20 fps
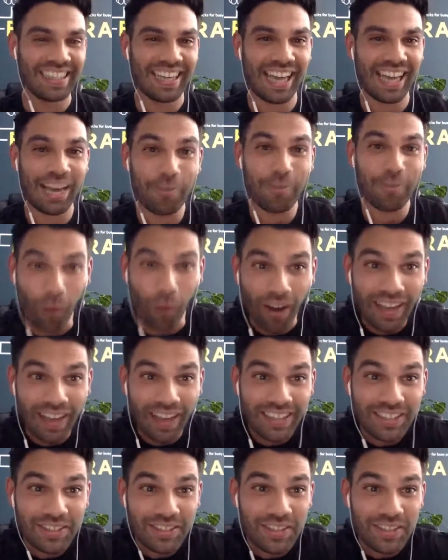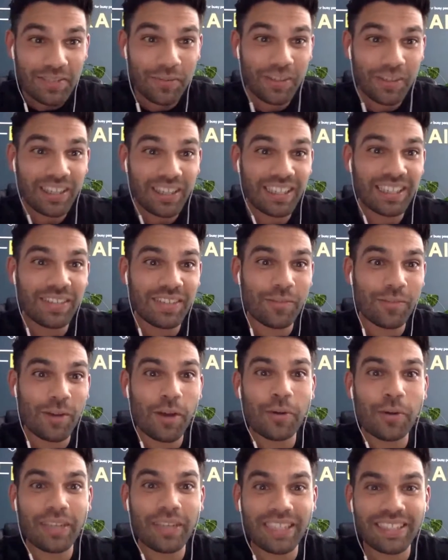And why they don't work?
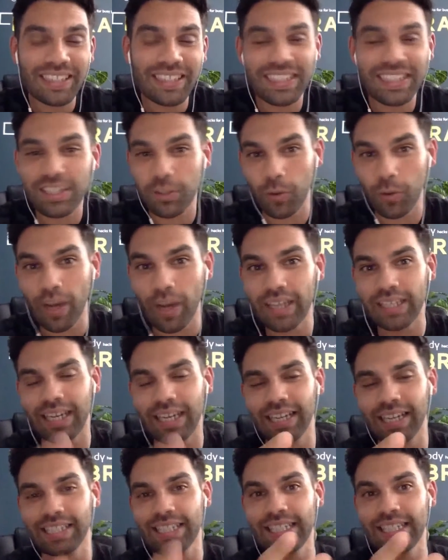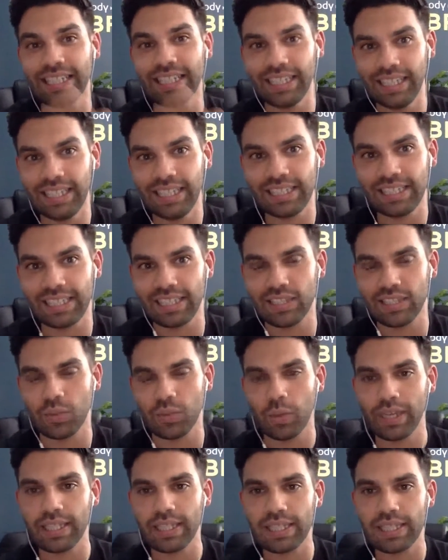Well, it's quite actually easy. It's
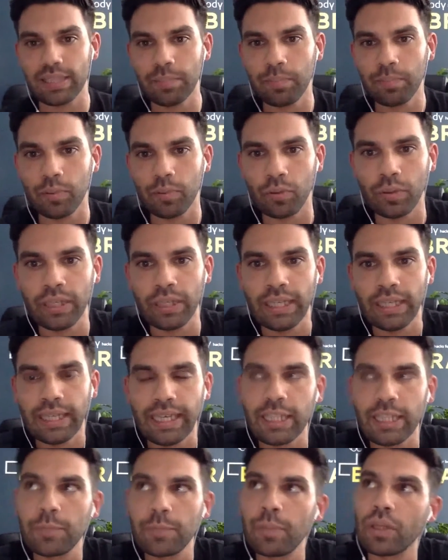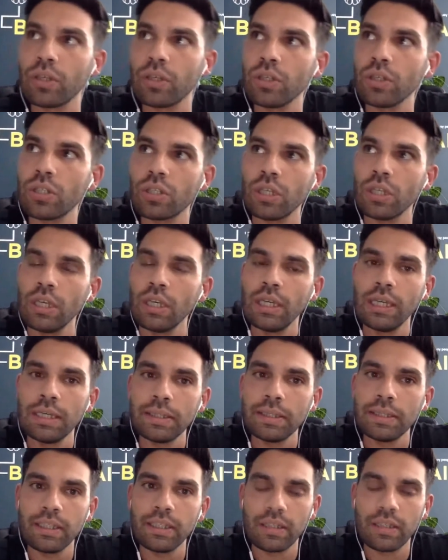quite simple. It's because
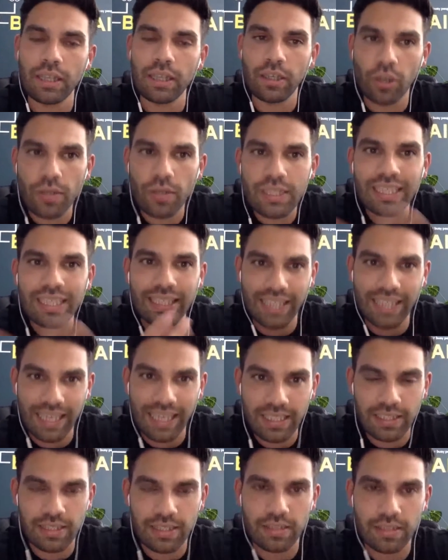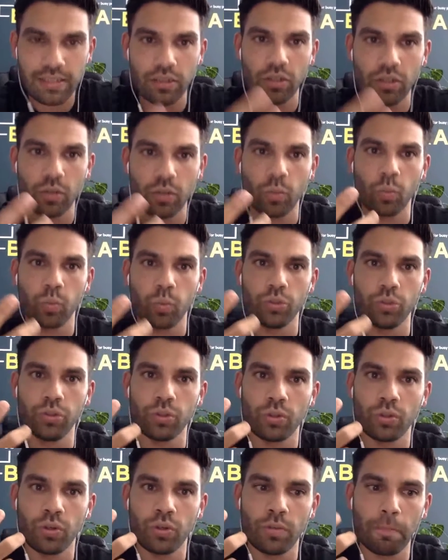it goes against
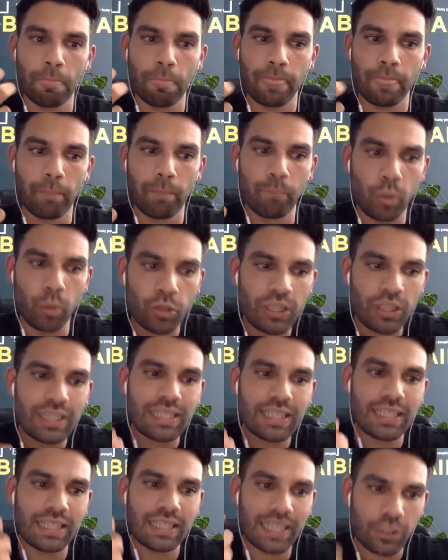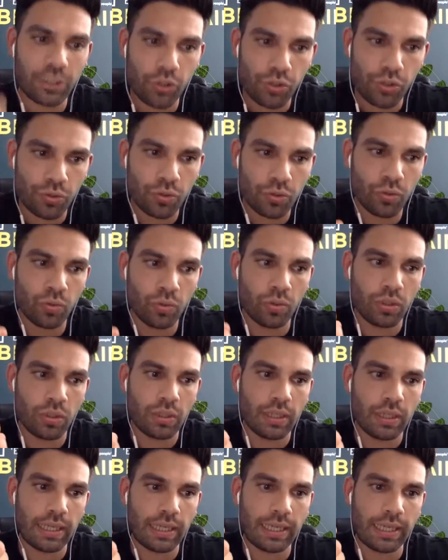your body's natural
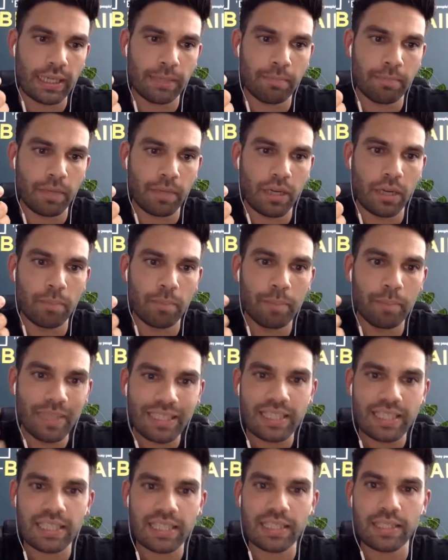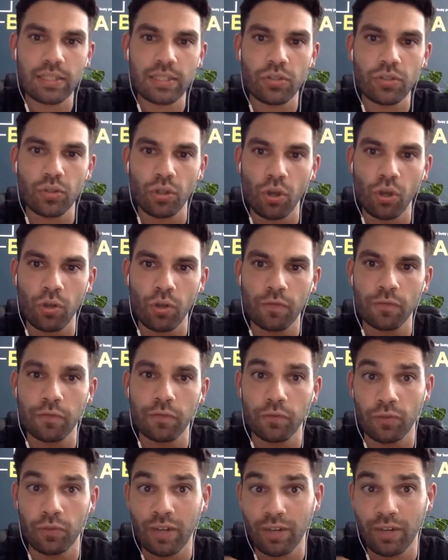abilities to go
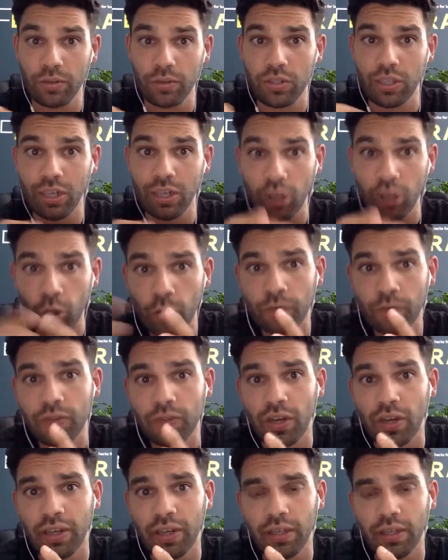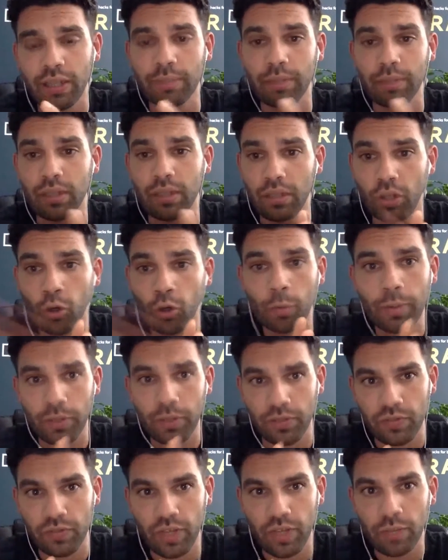throughout a lot of time, long periods of
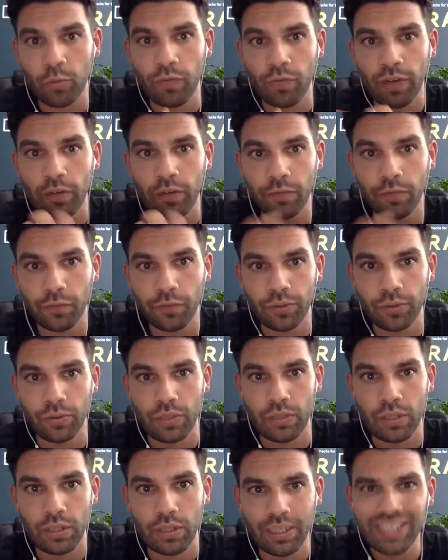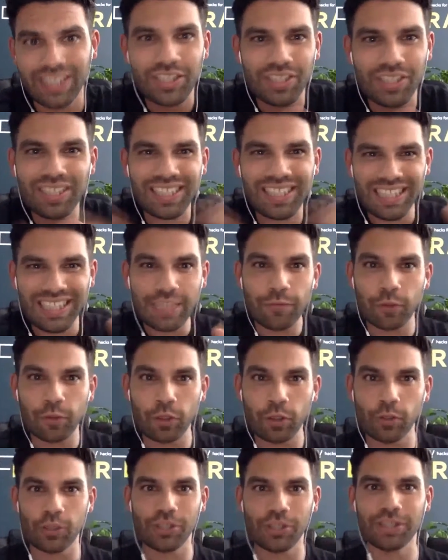time without food. It's just
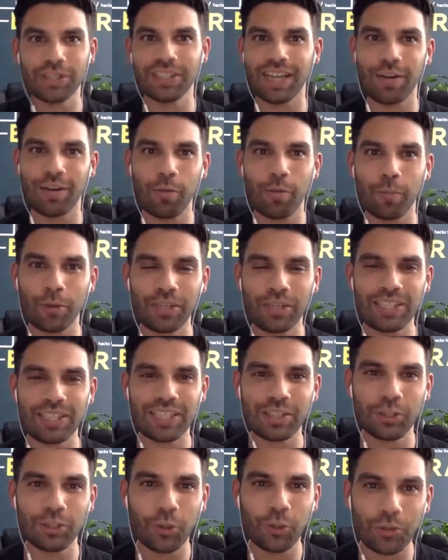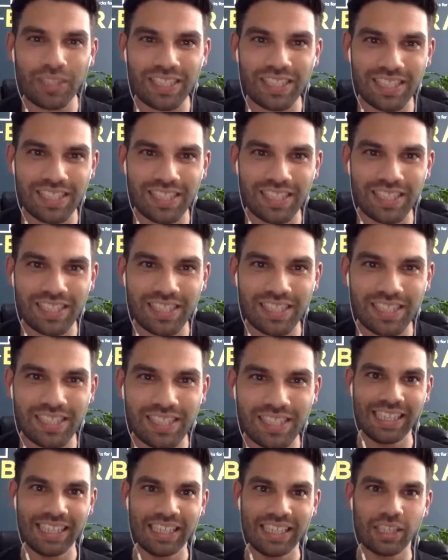evolution. Our bodies are not designed
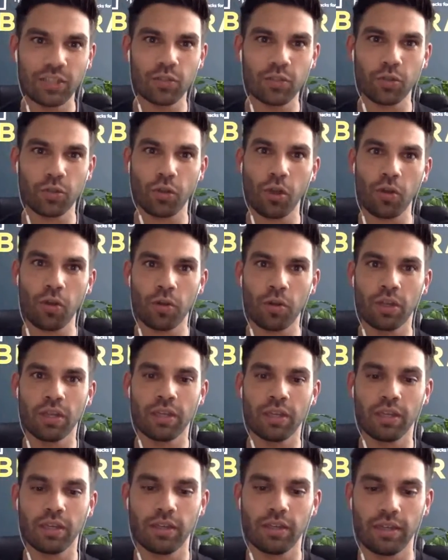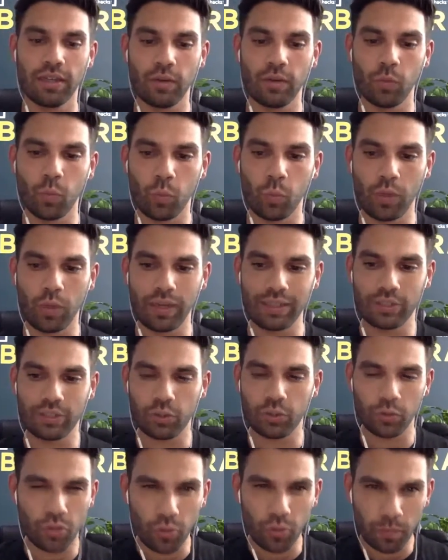to go
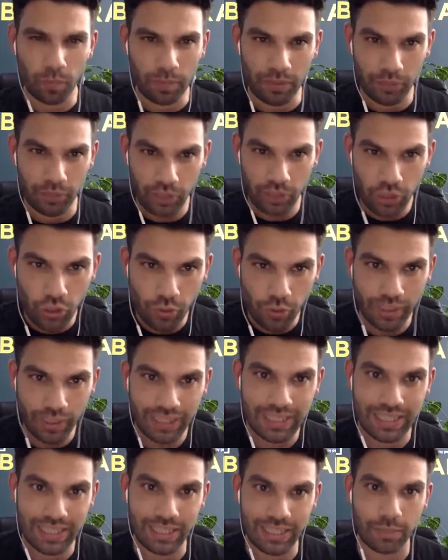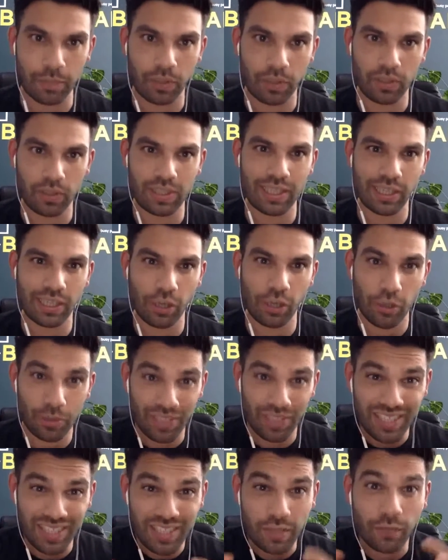to be restricted because they go in
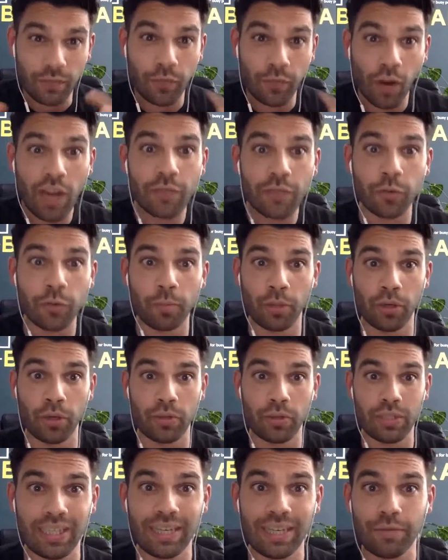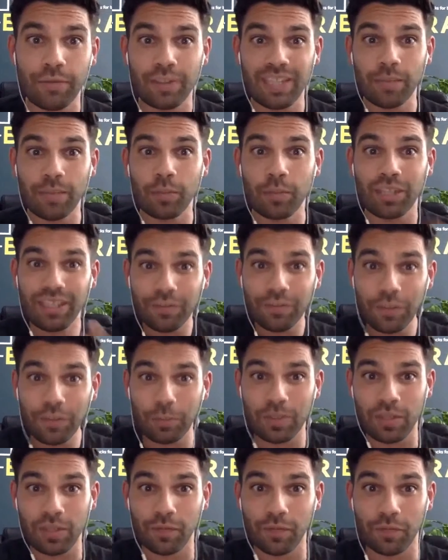this survival mode, and time you give them
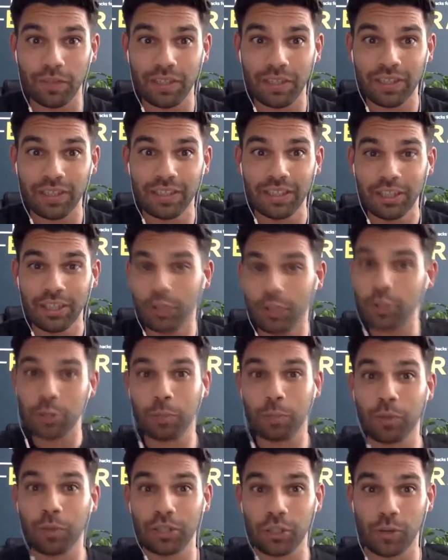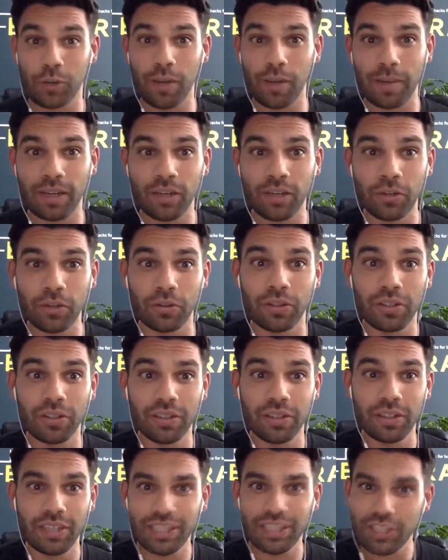something, you just put it straight back on.
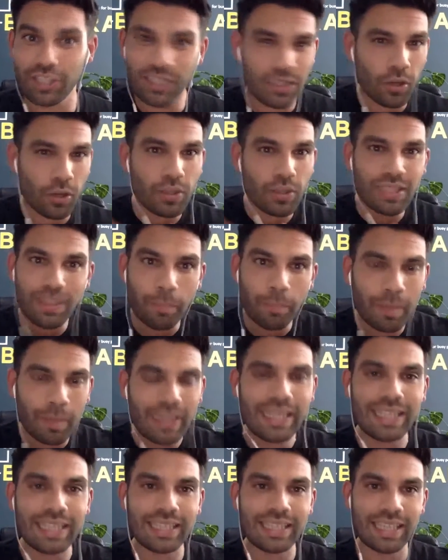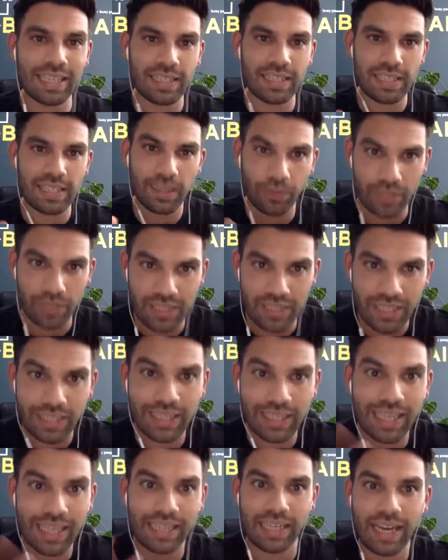It just goes completely against our
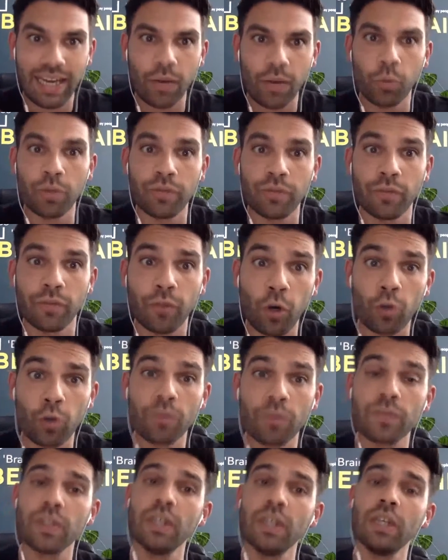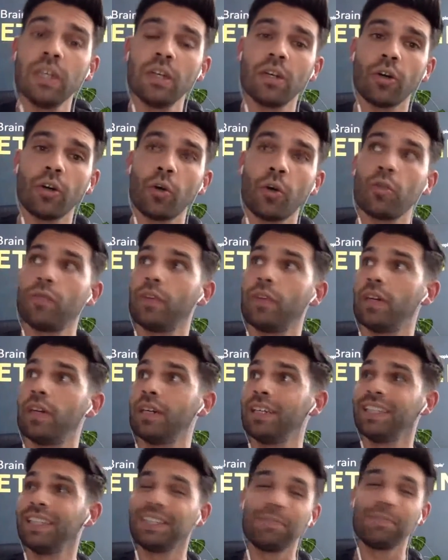DNA and how we've evolved over
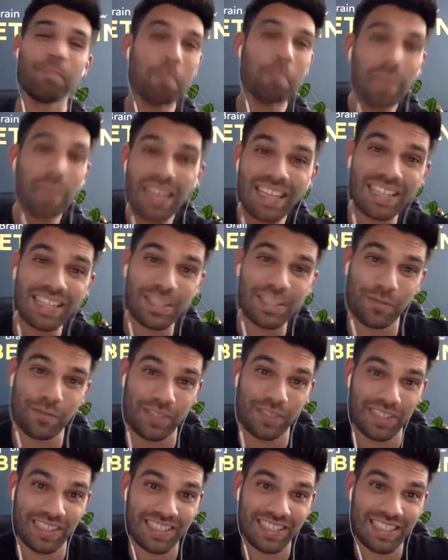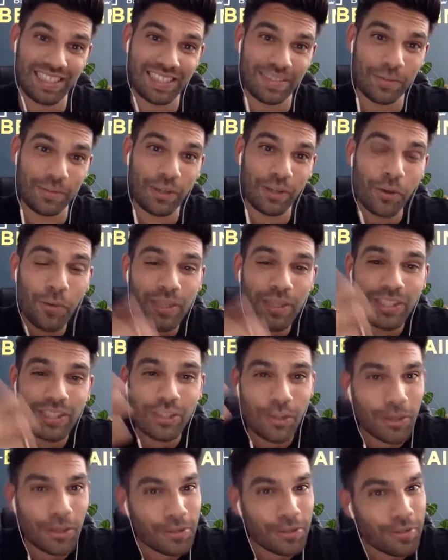millions of years. We're always
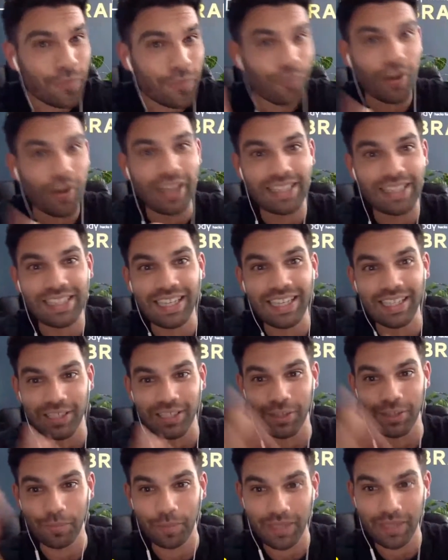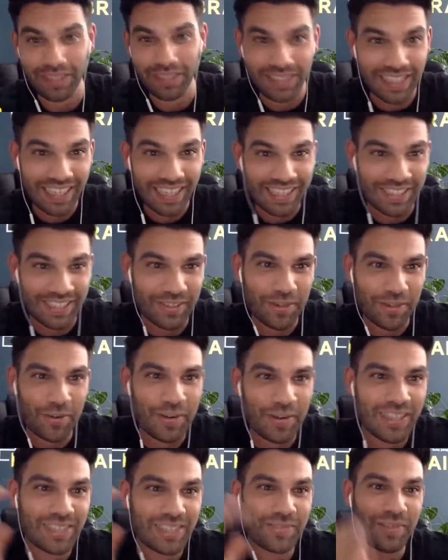trying to fight nature, but nature
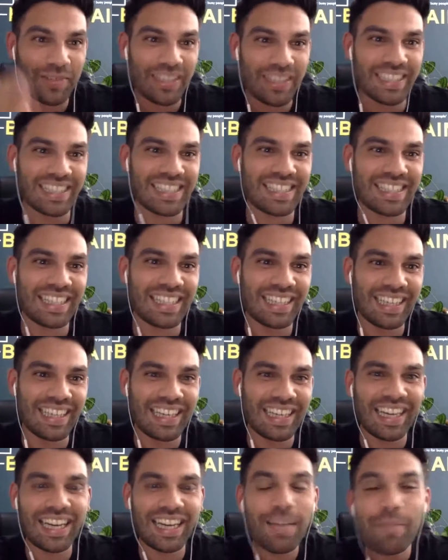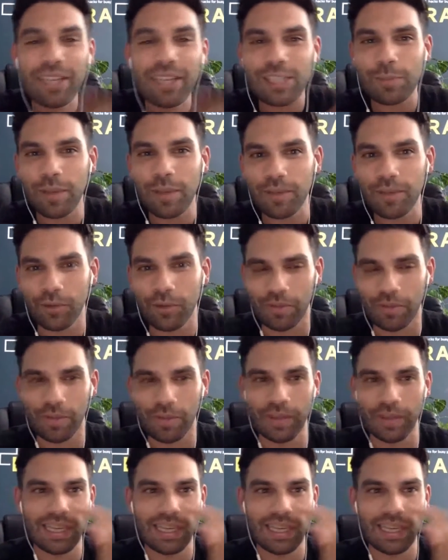always wins. Let me explain what I mean by that.